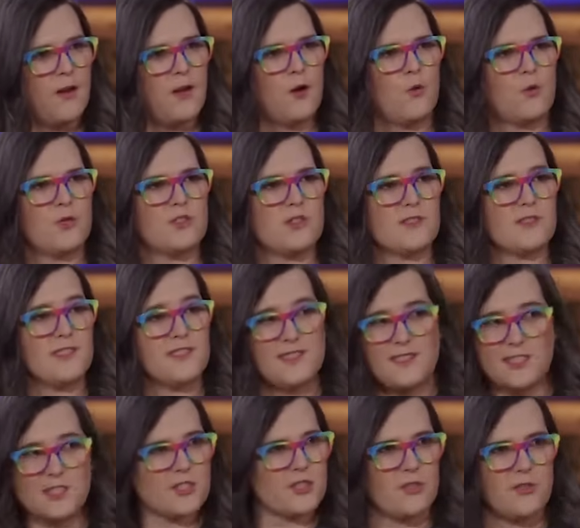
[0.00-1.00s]
which is the
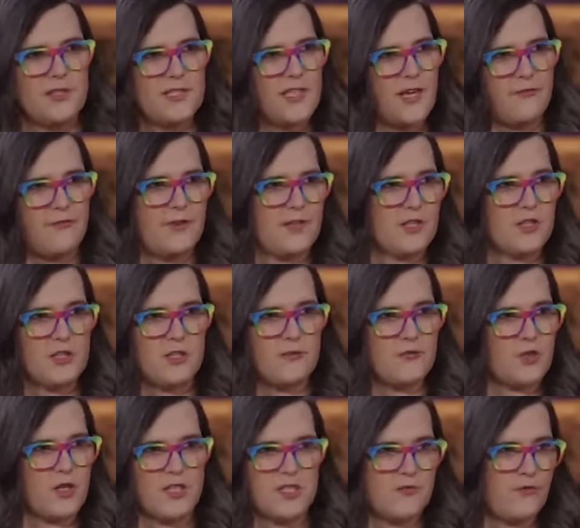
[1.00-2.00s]
dictionary definition of
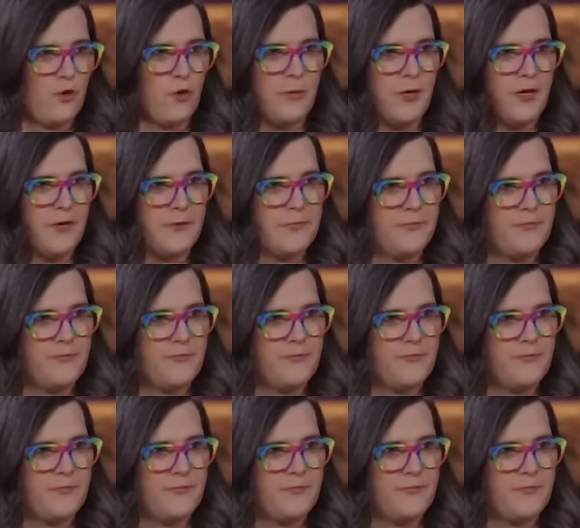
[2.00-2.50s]
transphobia.